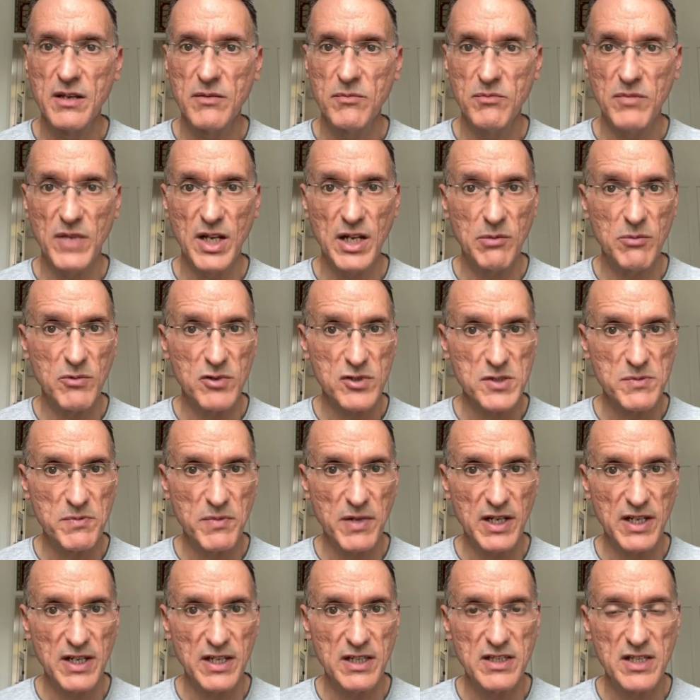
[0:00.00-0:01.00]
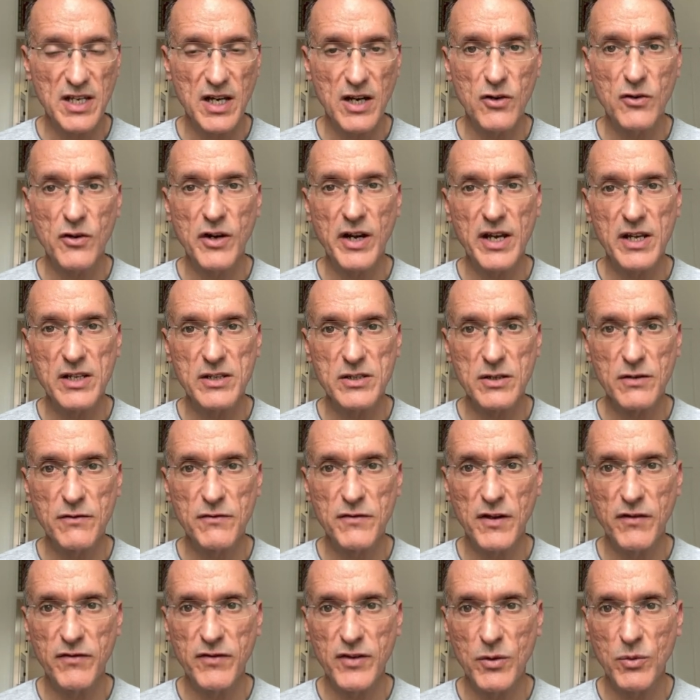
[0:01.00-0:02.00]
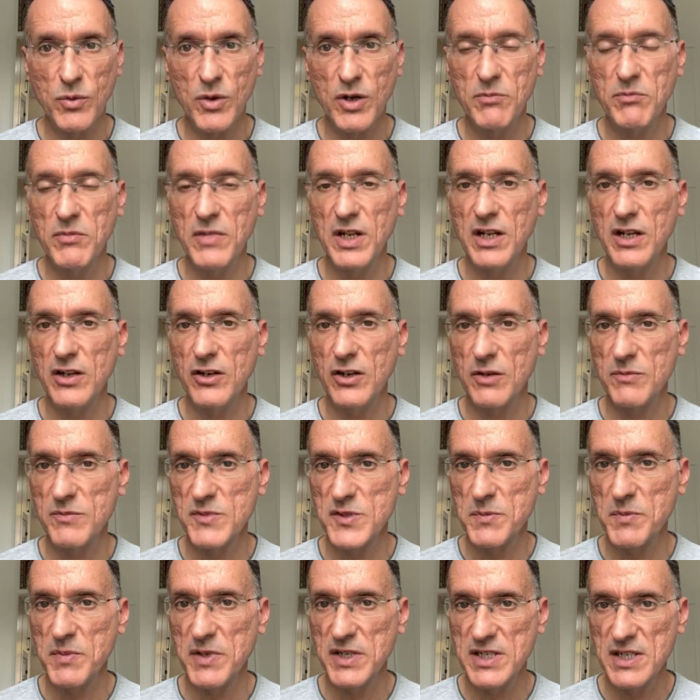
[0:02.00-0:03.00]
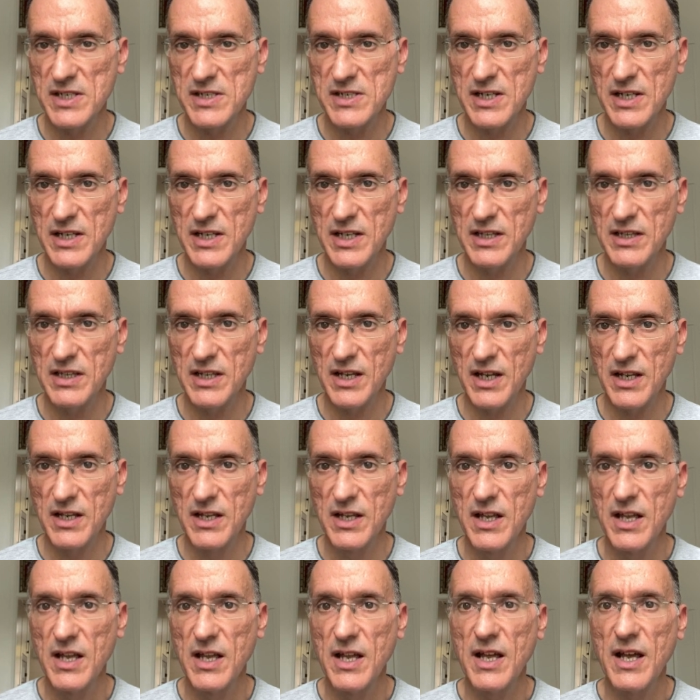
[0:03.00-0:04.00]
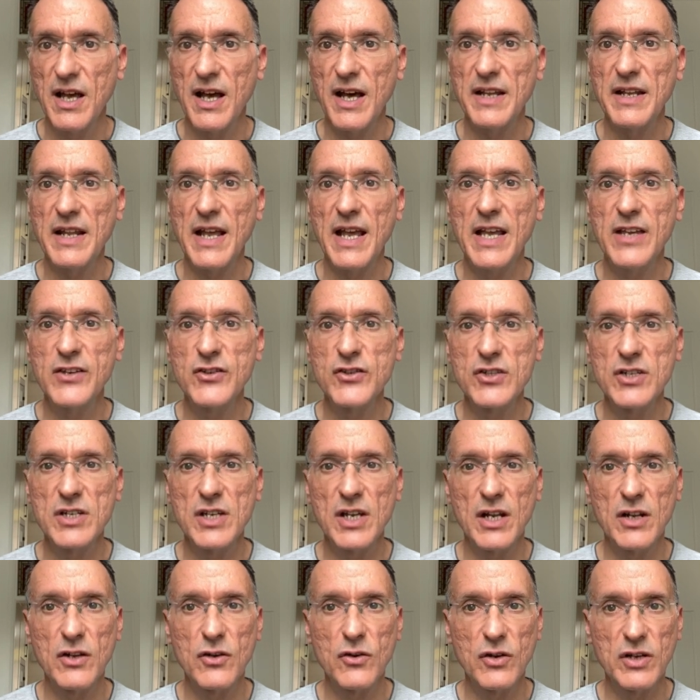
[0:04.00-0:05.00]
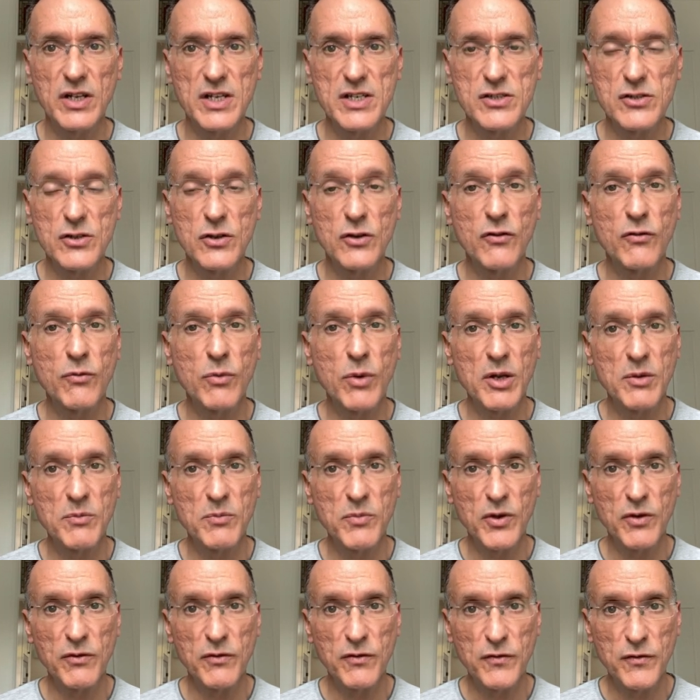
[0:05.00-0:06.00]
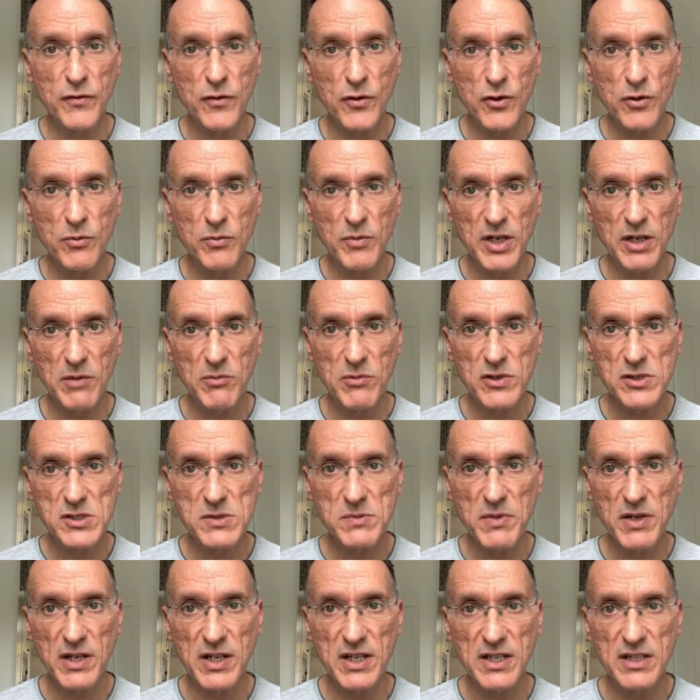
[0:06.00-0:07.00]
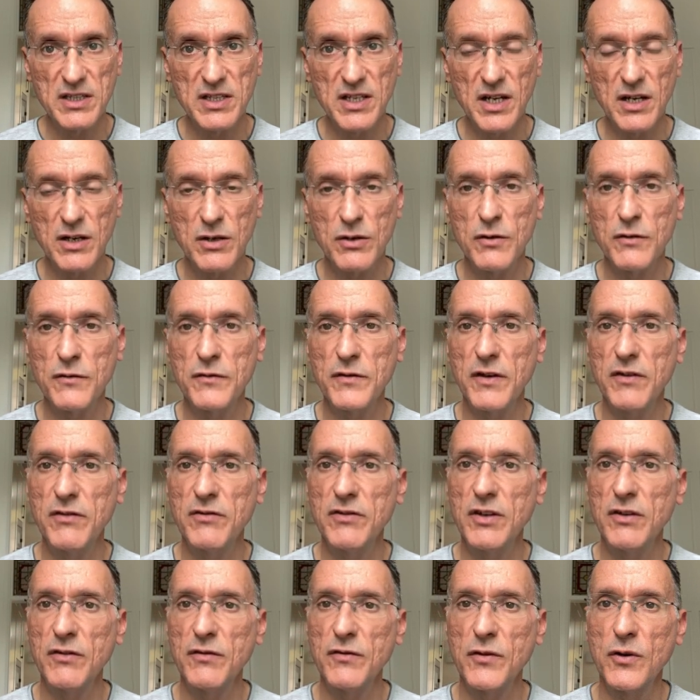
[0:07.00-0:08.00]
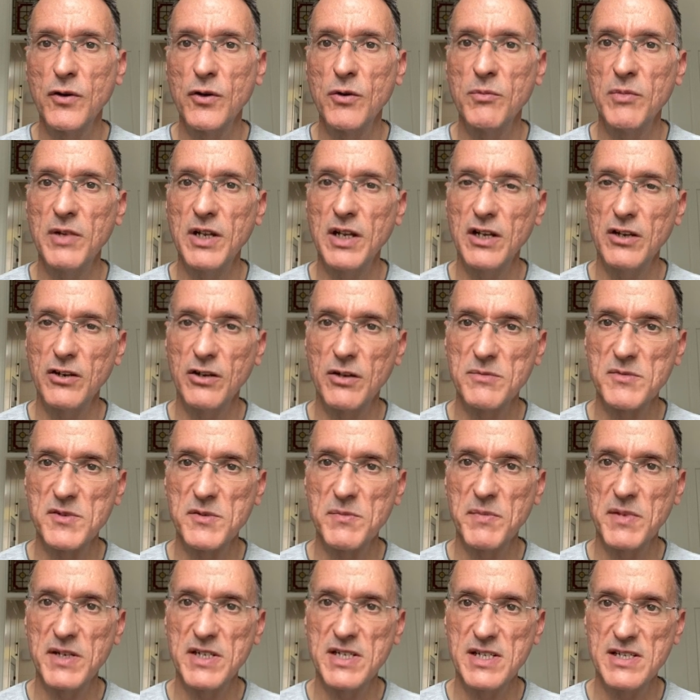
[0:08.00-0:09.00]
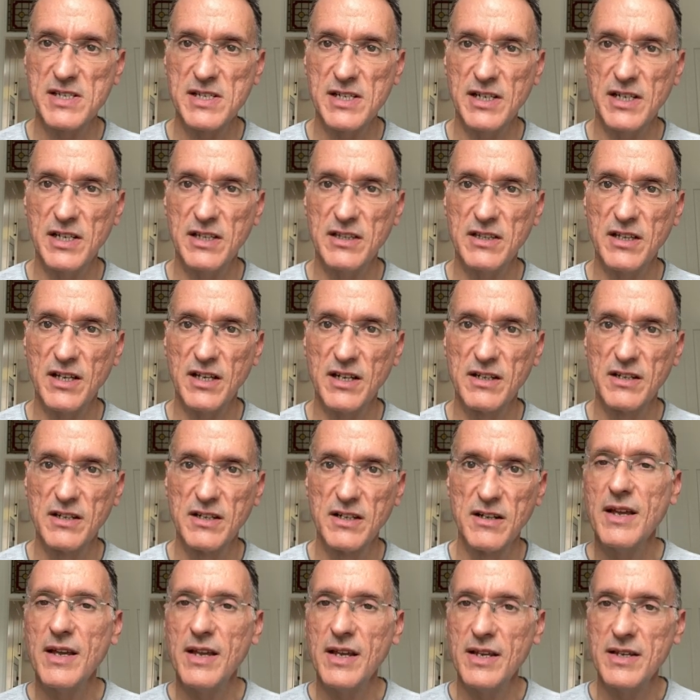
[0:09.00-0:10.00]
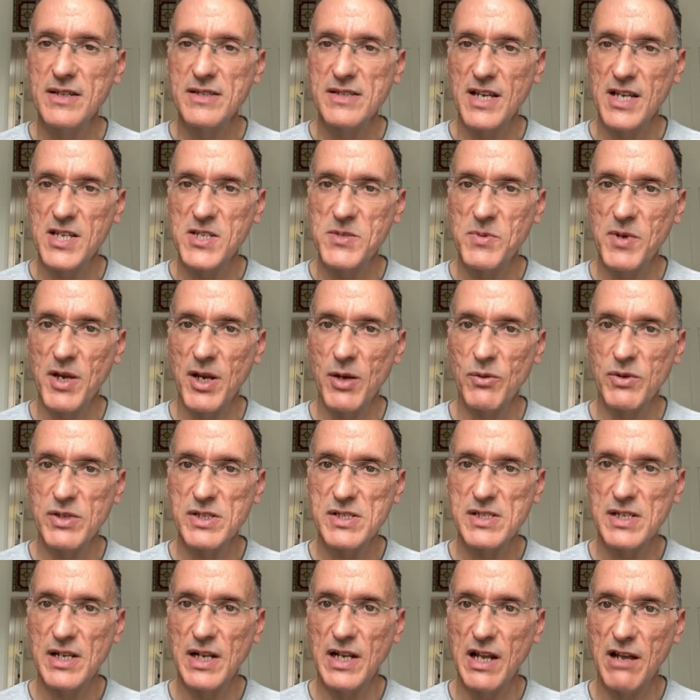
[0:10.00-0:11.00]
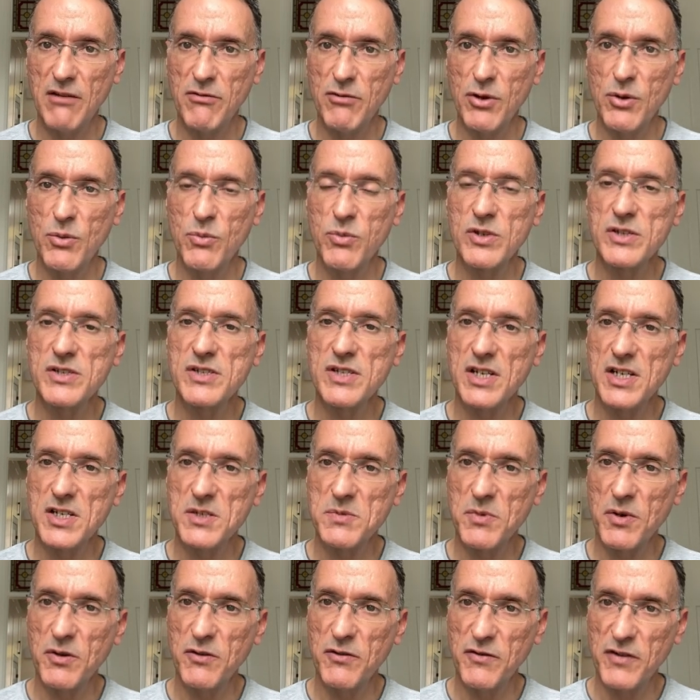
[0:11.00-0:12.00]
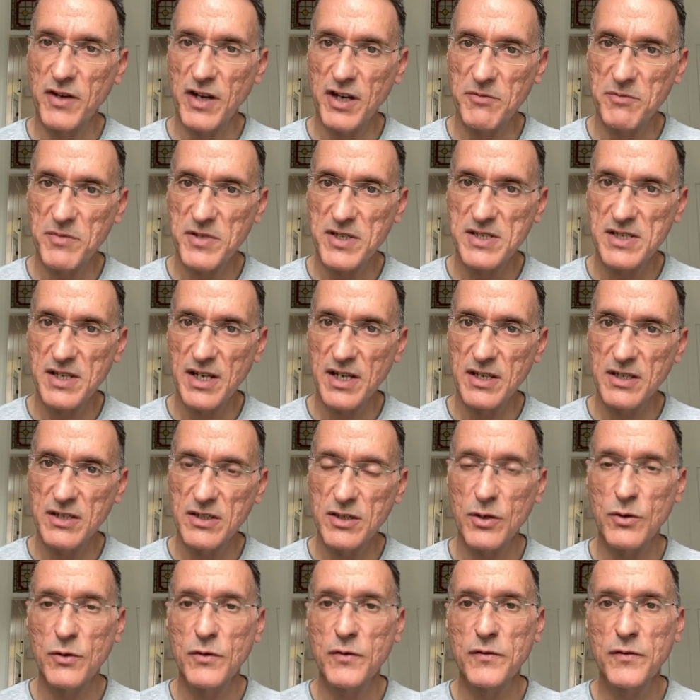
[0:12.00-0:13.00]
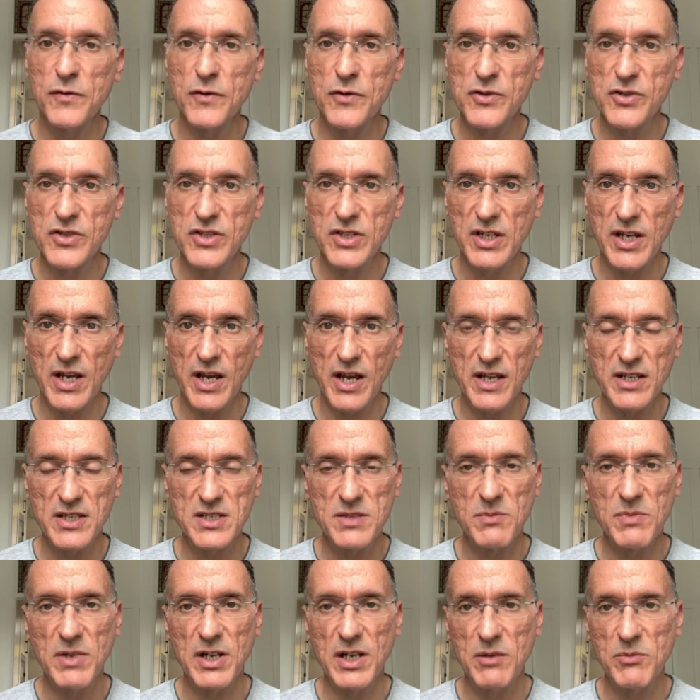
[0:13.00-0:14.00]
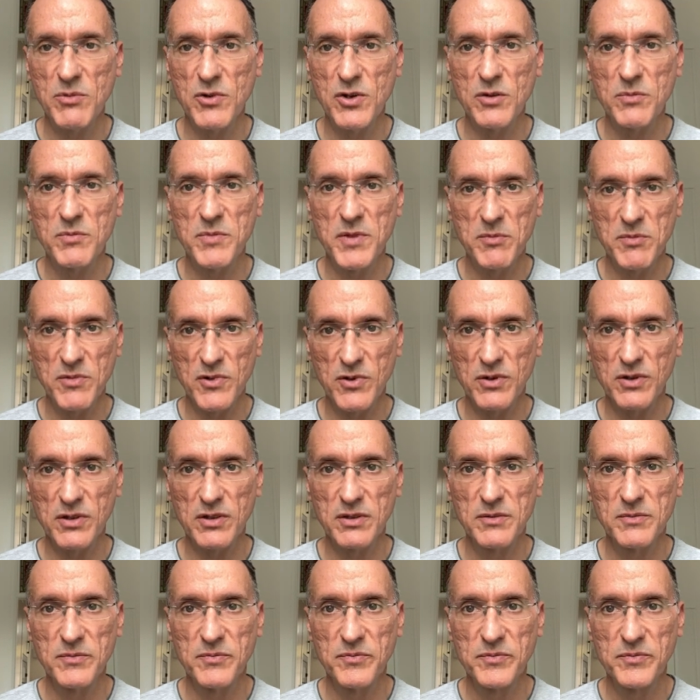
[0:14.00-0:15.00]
millimoles per litre or 151 milligrams per deciliter, and HDL cholesterol of 1.4 millimoles per litre or 54 milligrams per deciliter. His HbA1c level was 6.5% or 48 millimole per mole.